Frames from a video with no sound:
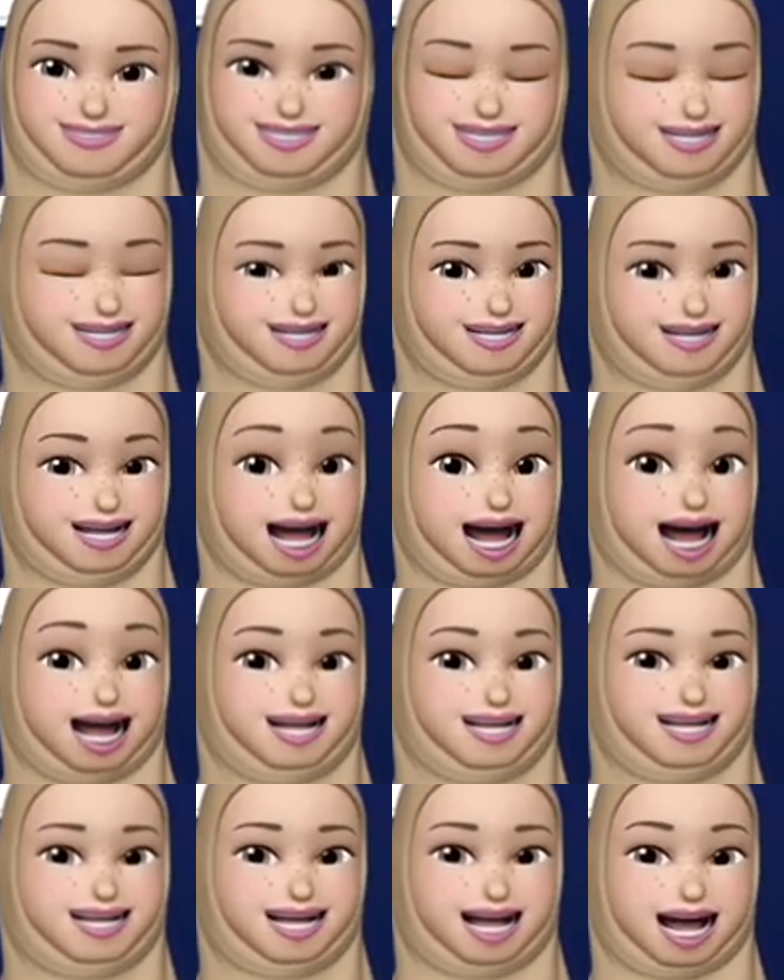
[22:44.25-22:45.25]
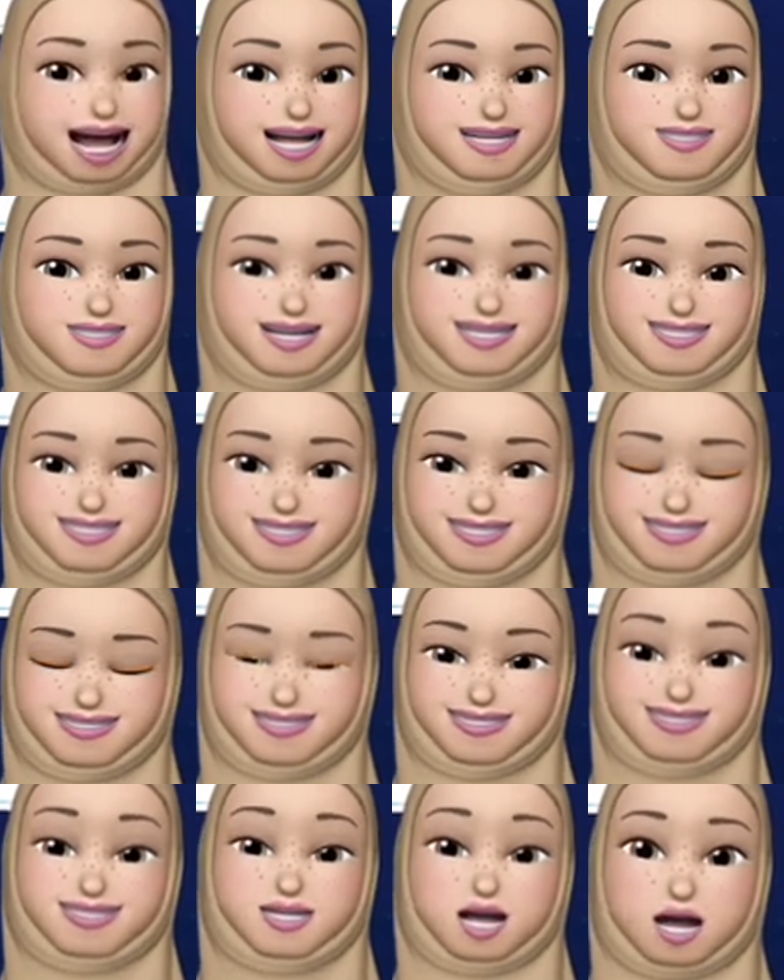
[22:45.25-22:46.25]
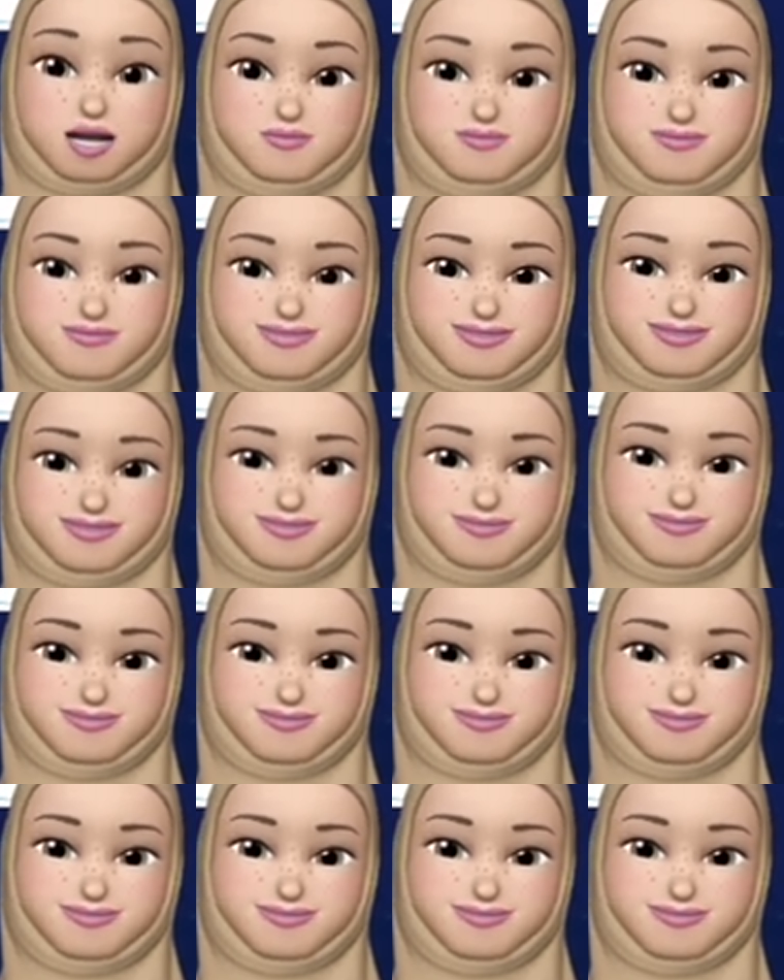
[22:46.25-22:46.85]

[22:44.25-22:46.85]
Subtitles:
and undirected graph.